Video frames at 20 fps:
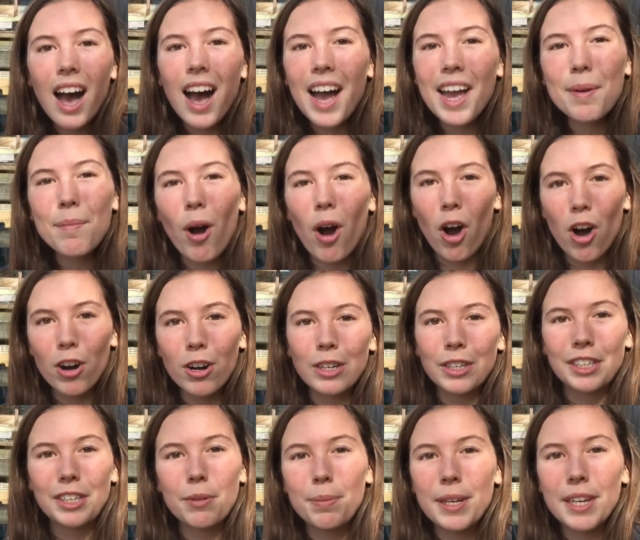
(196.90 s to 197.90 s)
I am
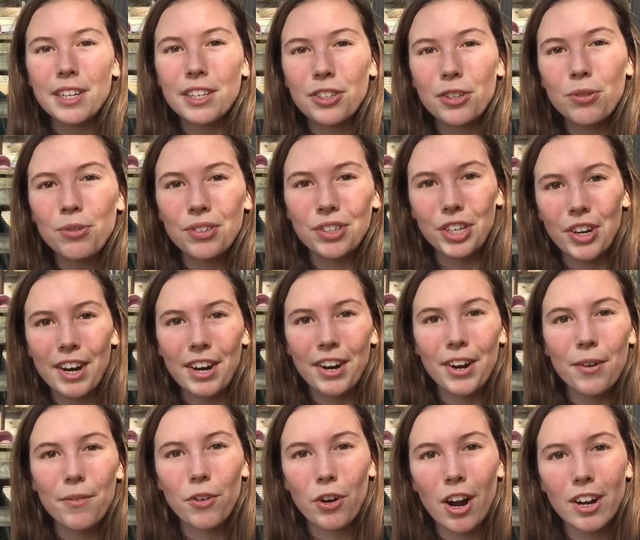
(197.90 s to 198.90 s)
honored to be a student
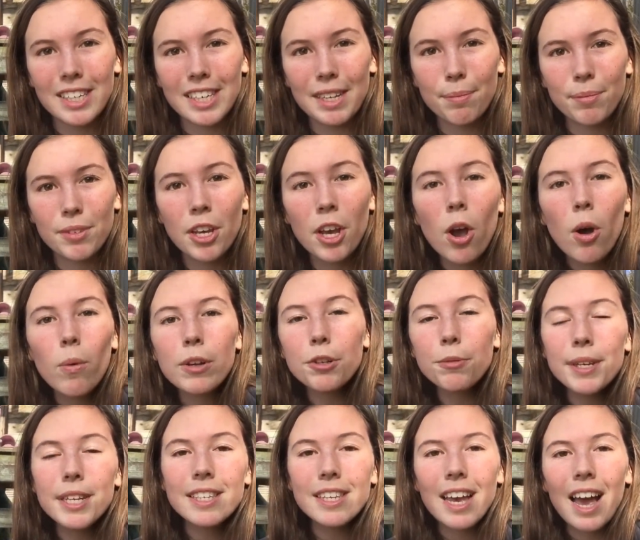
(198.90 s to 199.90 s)
trainer for our teams,
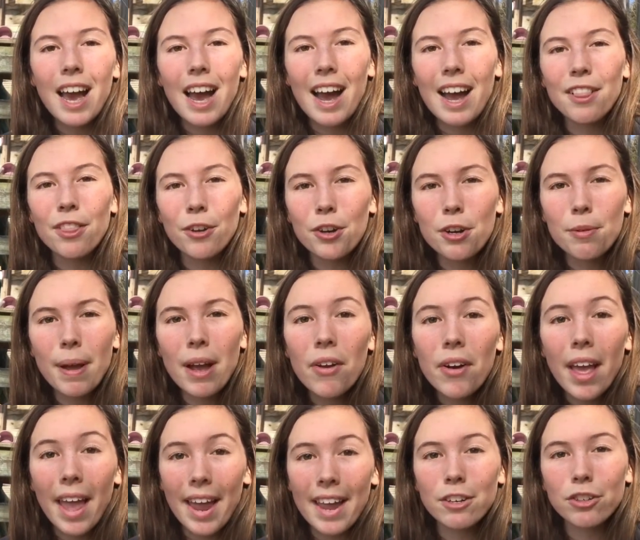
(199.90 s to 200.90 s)
which means I learn
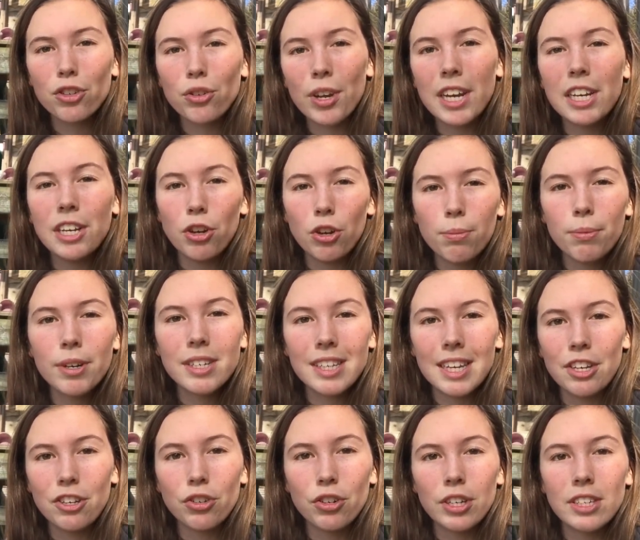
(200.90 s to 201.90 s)
about and treat numerous
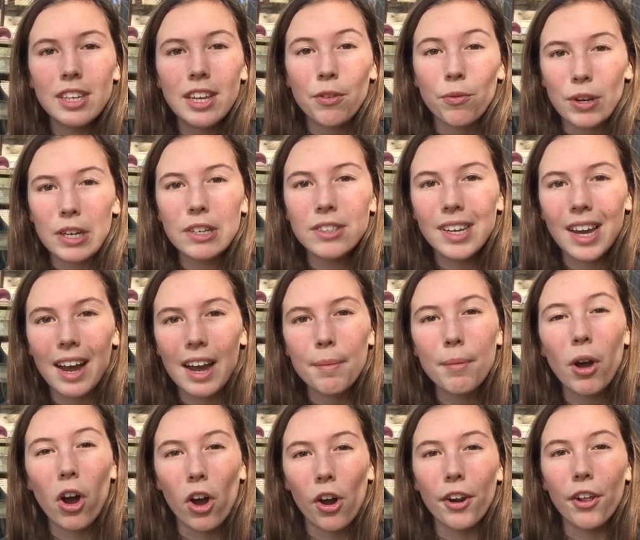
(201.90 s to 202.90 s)
injuries in real time
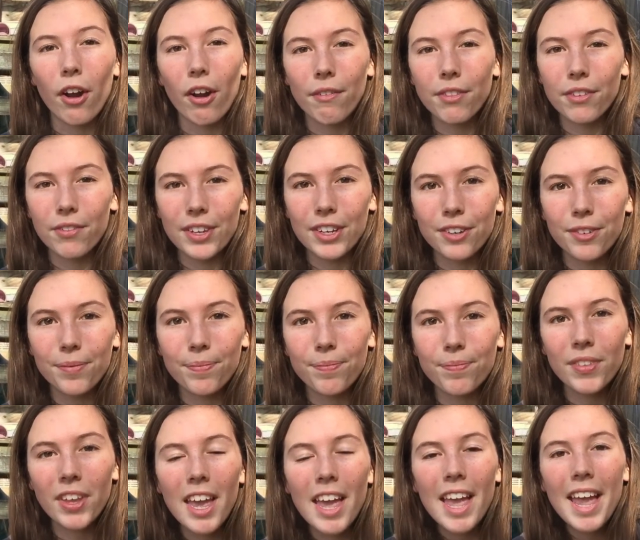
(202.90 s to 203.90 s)
on and off the field.
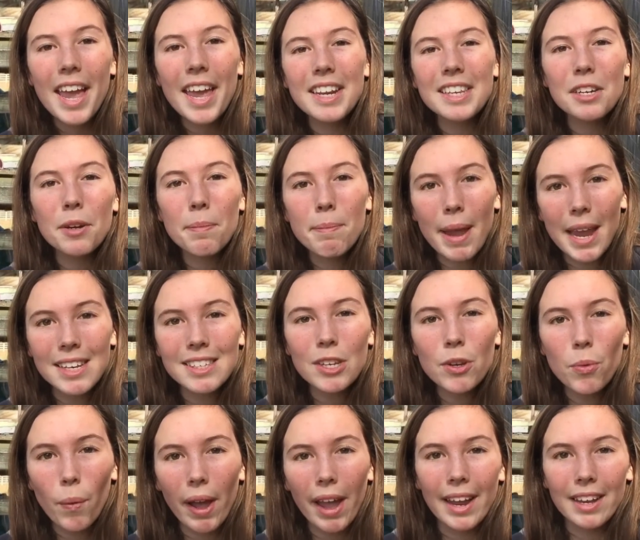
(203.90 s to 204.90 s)
It is an
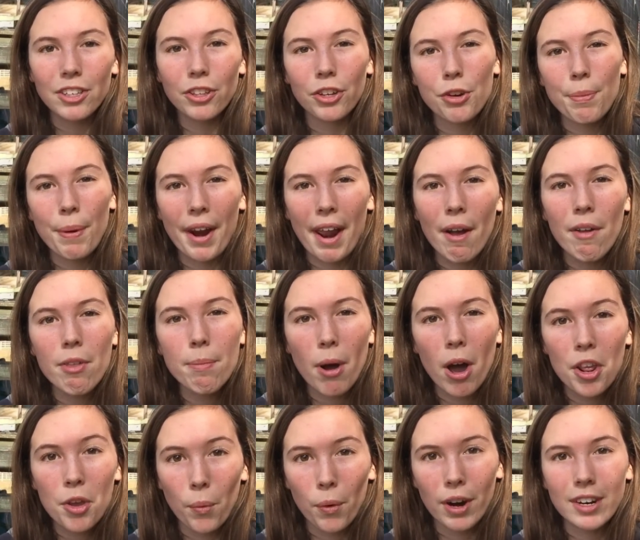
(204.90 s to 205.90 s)
amazing way to learn about how the
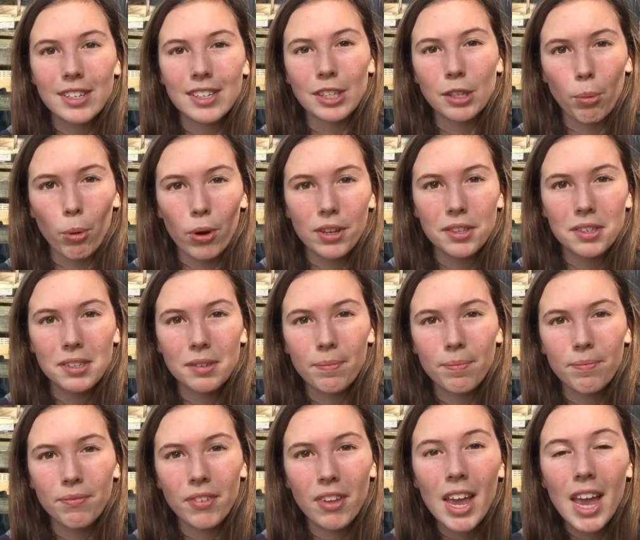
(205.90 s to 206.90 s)
body works in sports.
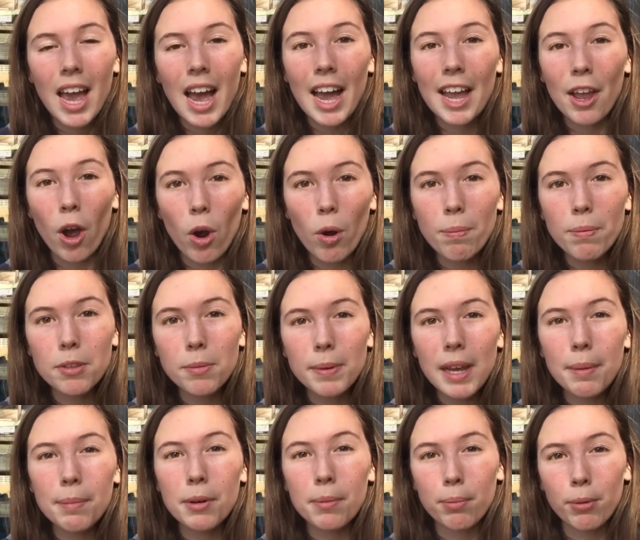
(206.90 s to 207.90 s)
I hope to
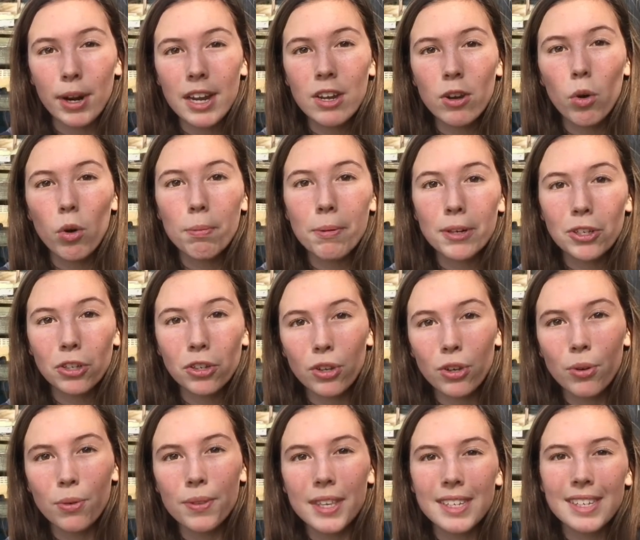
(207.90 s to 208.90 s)
be able to bring or
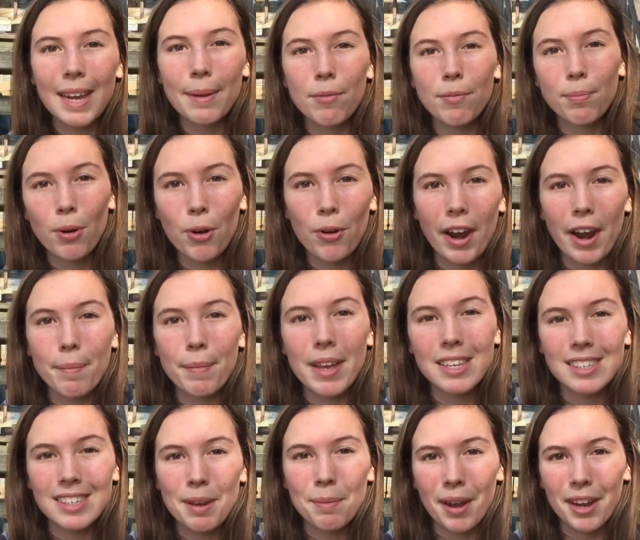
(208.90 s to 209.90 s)
pursue this type of program
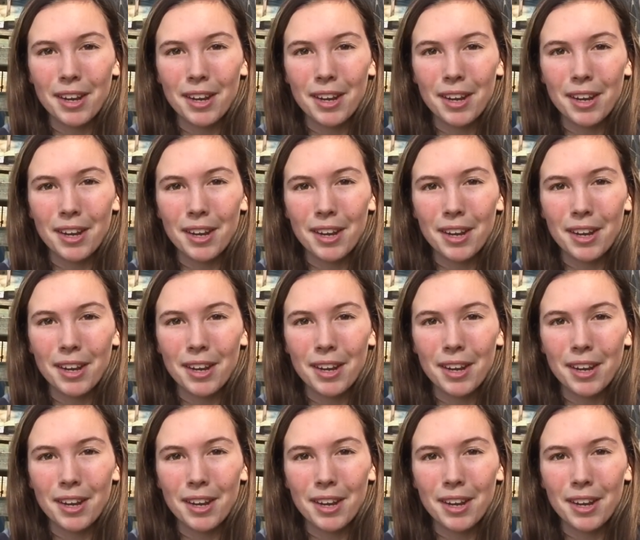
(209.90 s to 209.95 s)
at St.